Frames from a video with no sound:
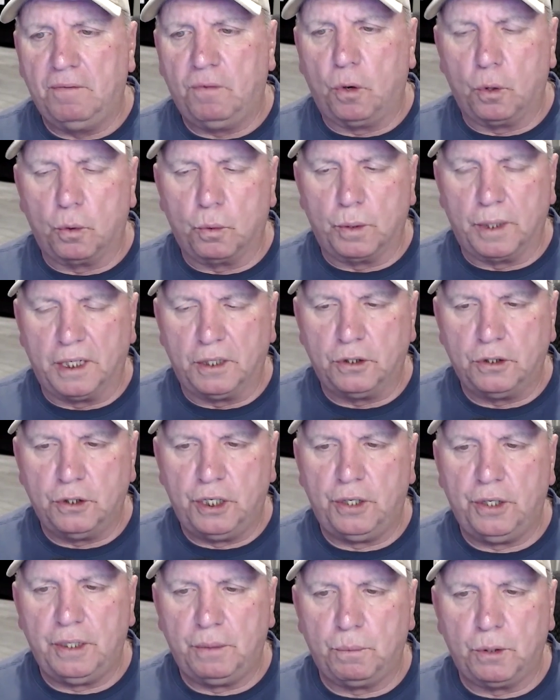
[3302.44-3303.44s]
for
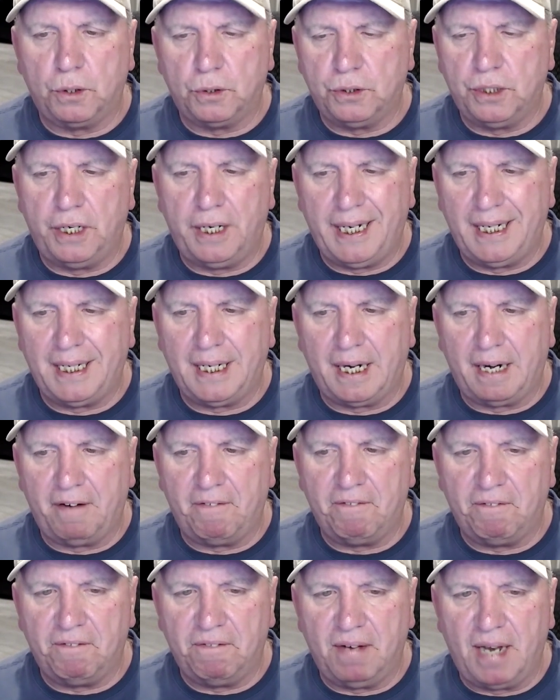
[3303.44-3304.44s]
routine, routinely
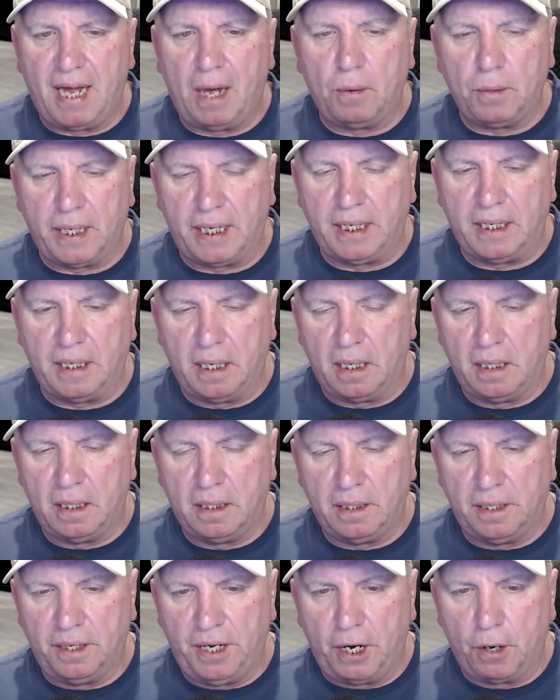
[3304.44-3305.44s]
flouting
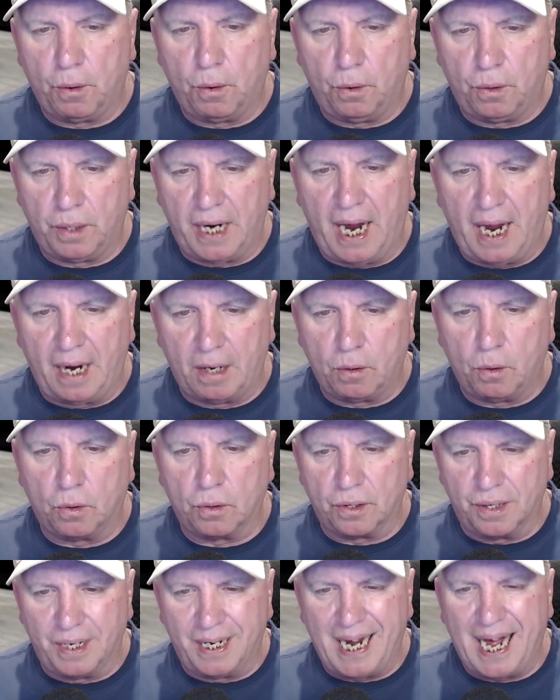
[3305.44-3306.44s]
the narrow gag
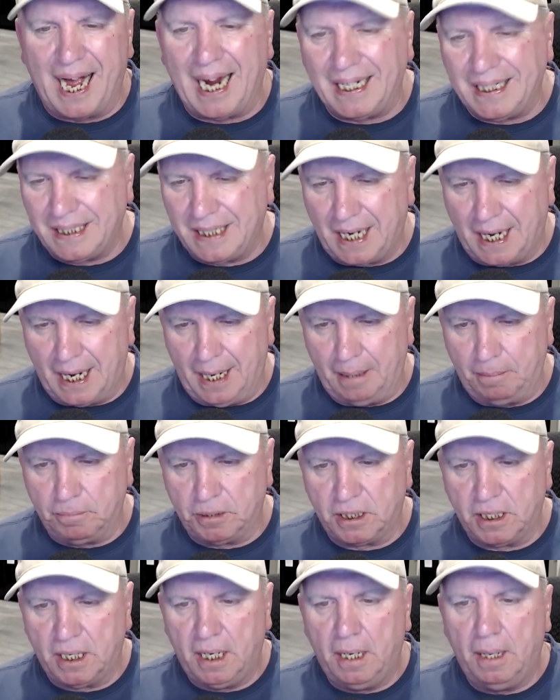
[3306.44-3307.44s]
order nine
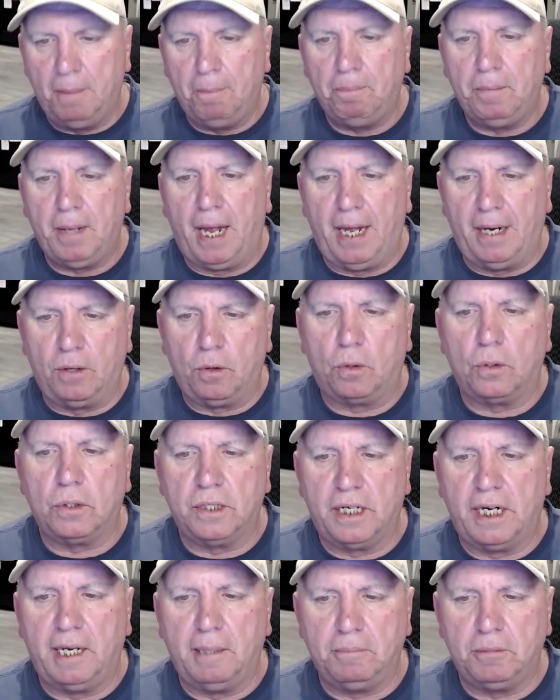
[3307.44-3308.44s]
times and
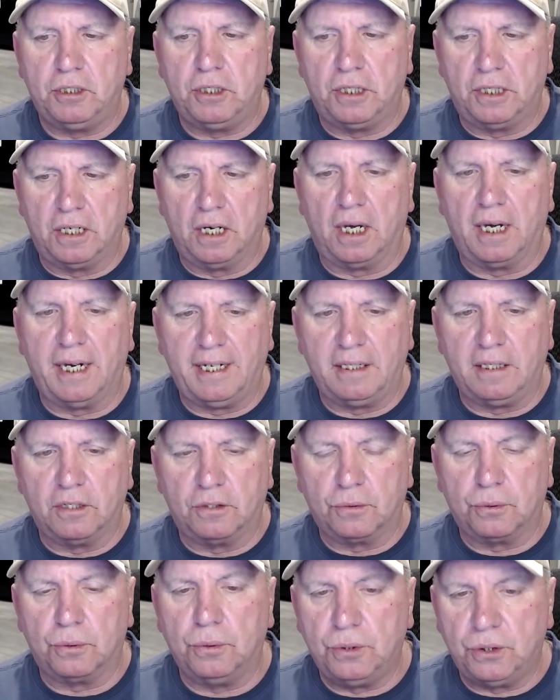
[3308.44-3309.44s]
ordered him to delete the
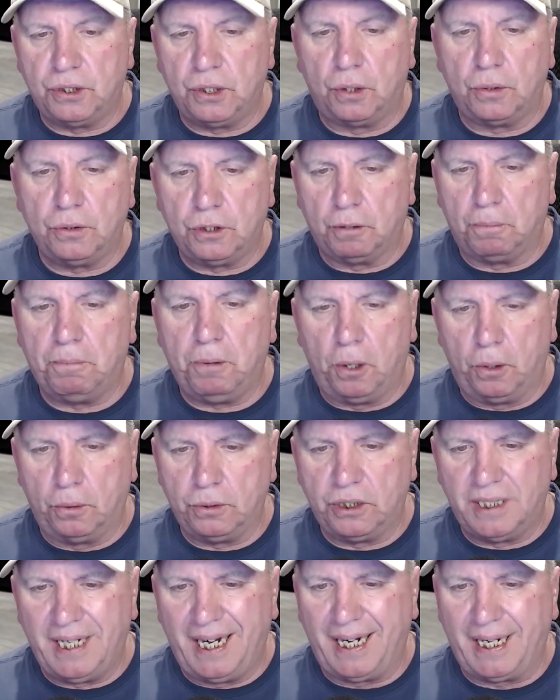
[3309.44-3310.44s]
Truth Social
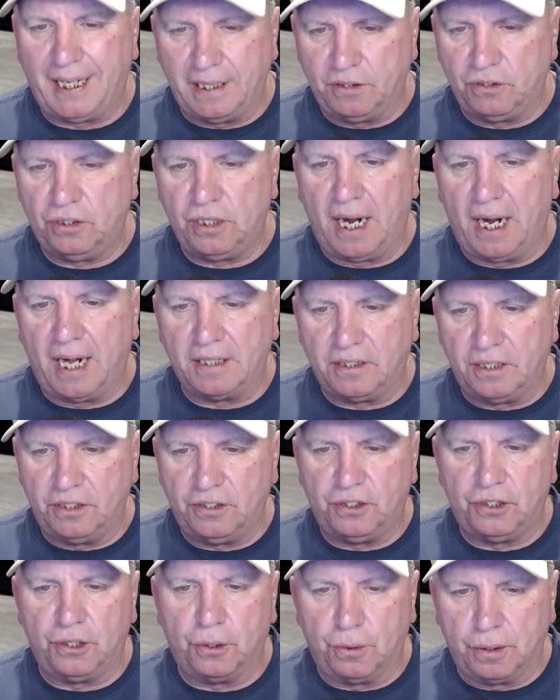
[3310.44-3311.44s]
post taking shots at
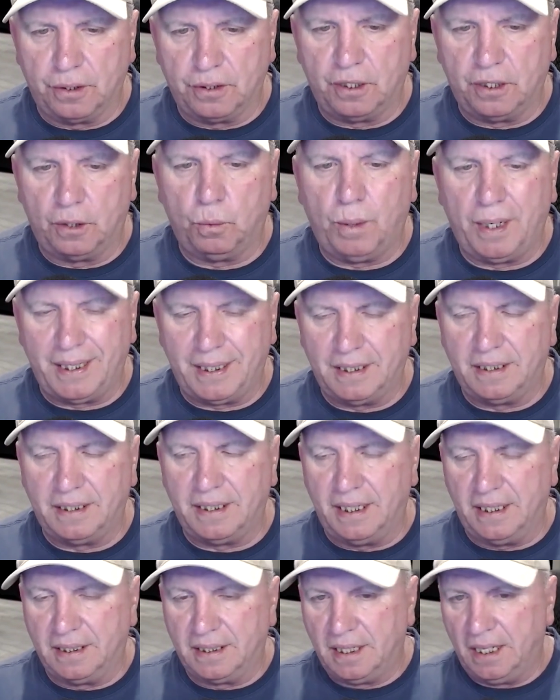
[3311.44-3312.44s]
jurors and
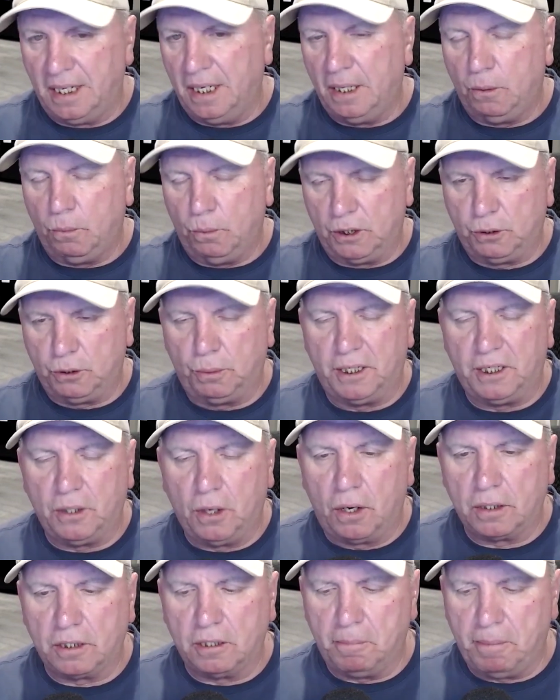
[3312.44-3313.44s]
witnesses, which we
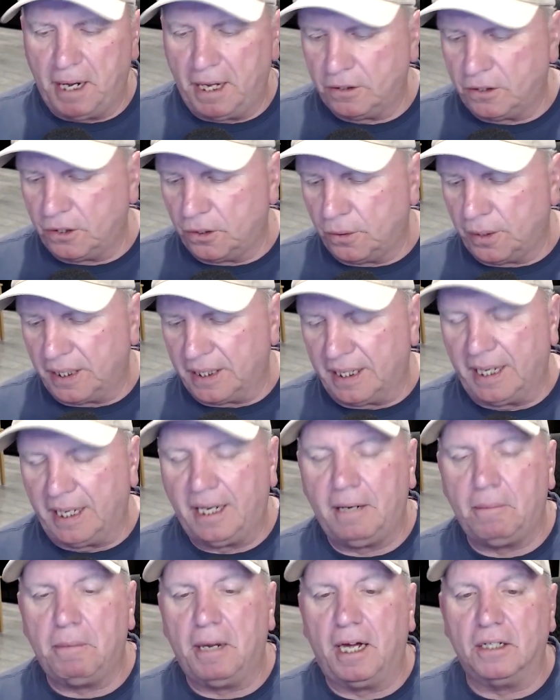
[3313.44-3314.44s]
talked about during
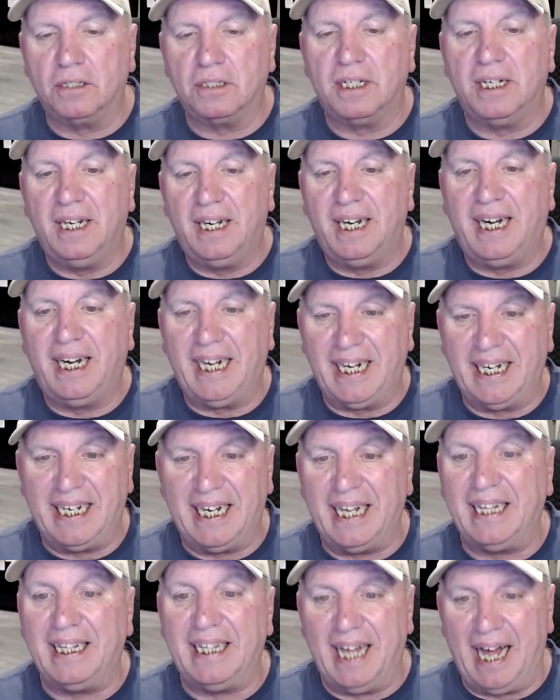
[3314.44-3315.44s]
the emails. He
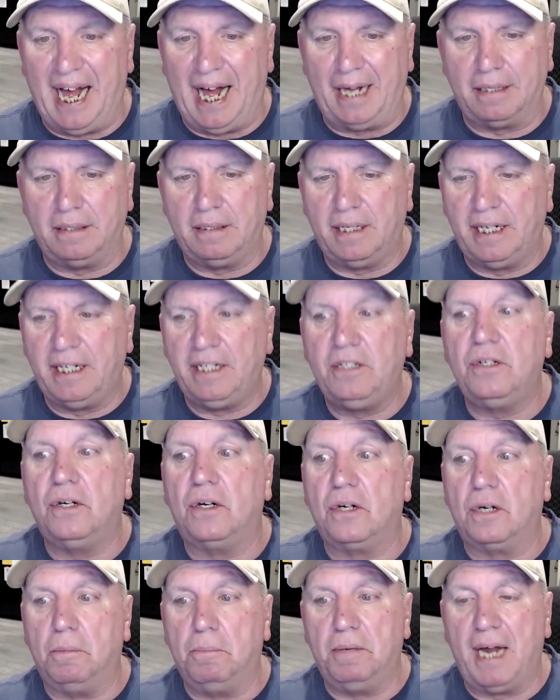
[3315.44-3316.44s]
did that. He
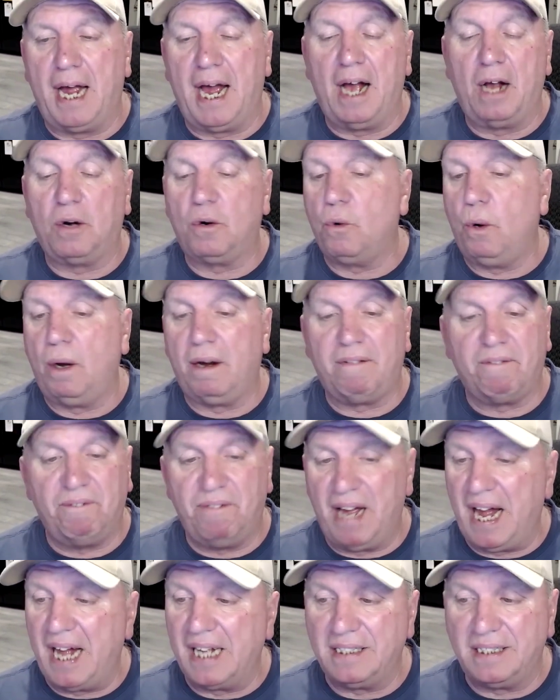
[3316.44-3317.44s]
took them down quick,
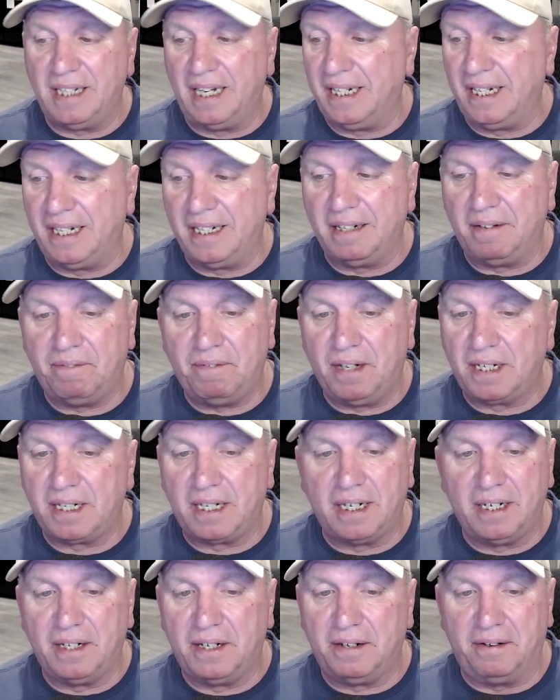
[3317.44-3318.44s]
fast, and in a
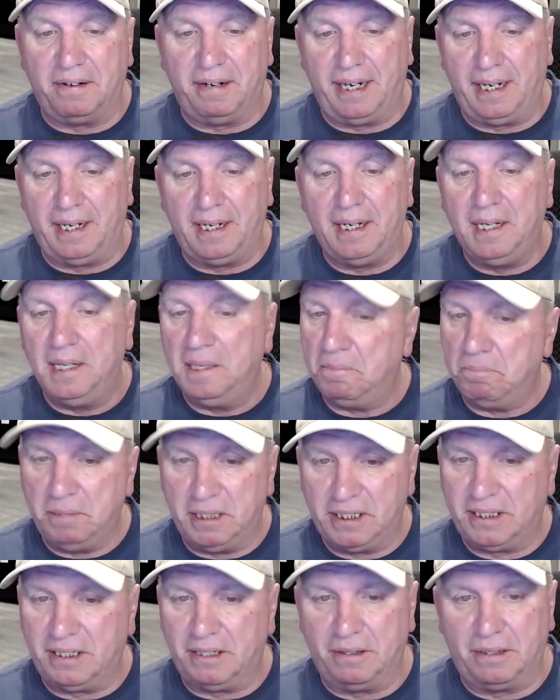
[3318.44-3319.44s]
fucking hurry,
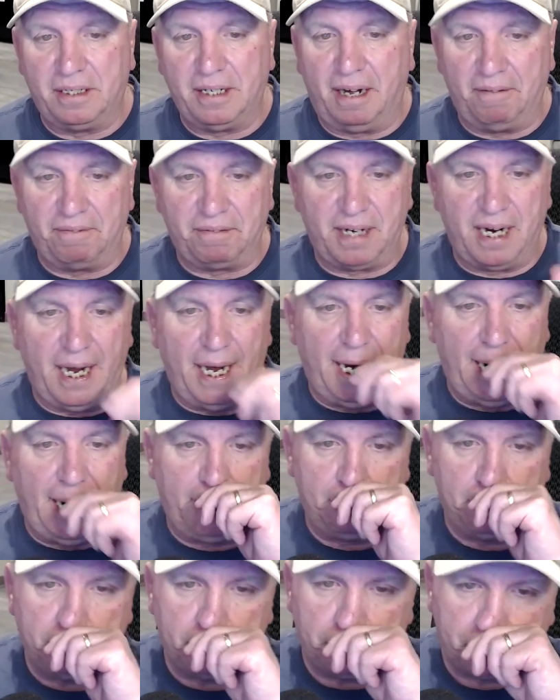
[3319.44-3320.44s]
Mr. Tough Guy.